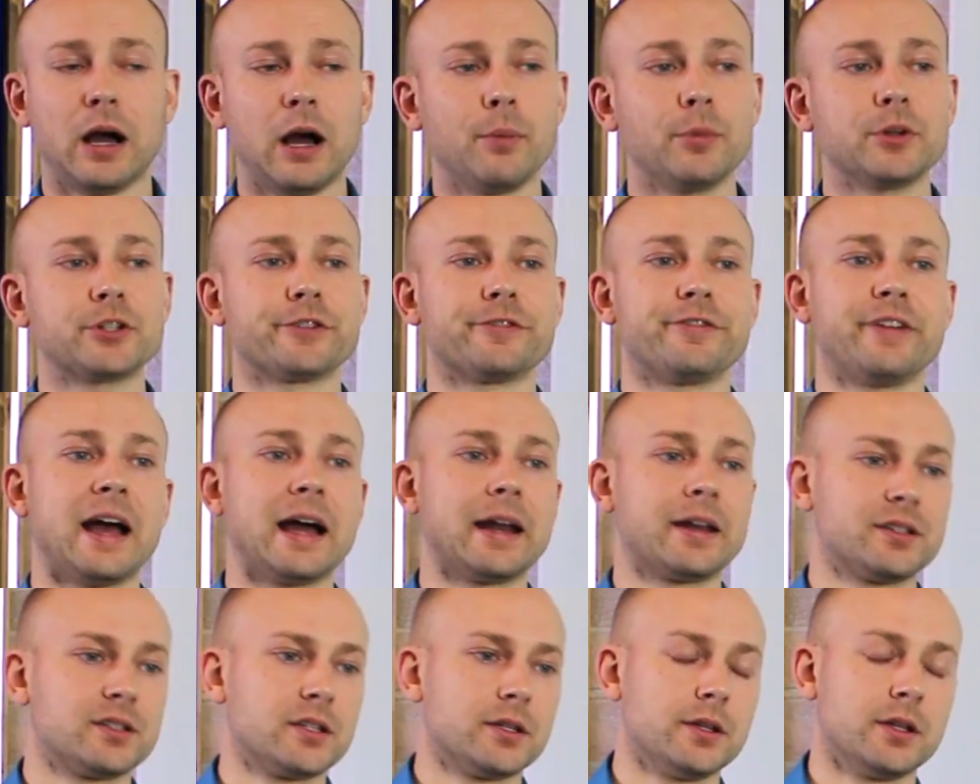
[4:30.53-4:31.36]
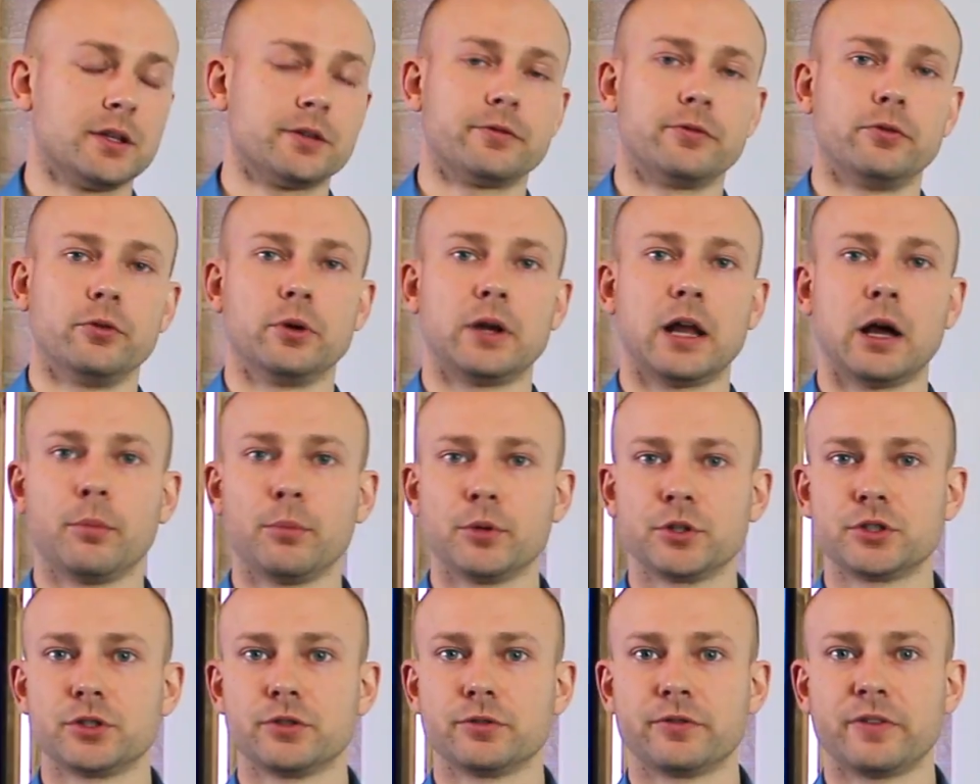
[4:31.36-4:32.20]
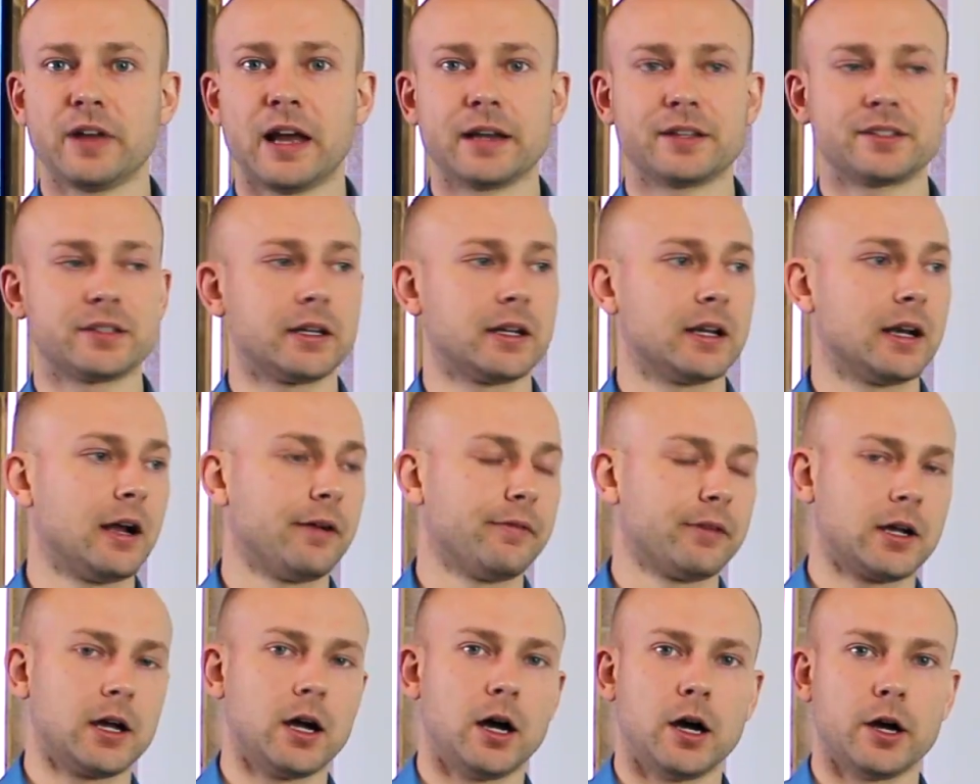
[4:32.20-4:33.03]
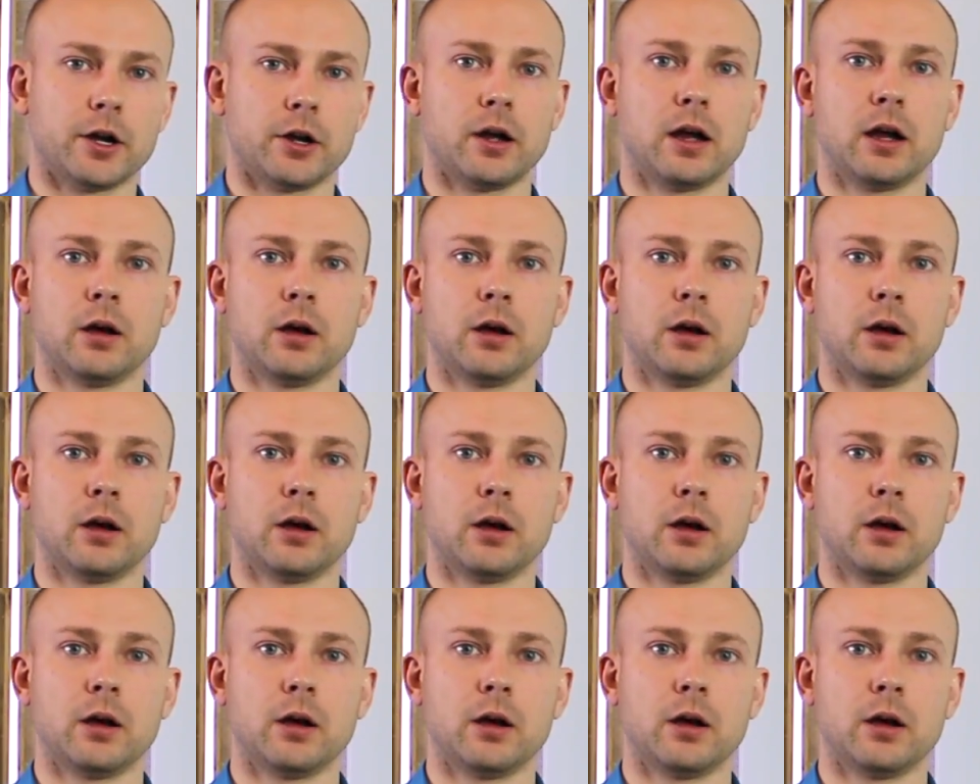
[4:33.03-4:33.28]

how much fat is in this food? How much is in an avocado?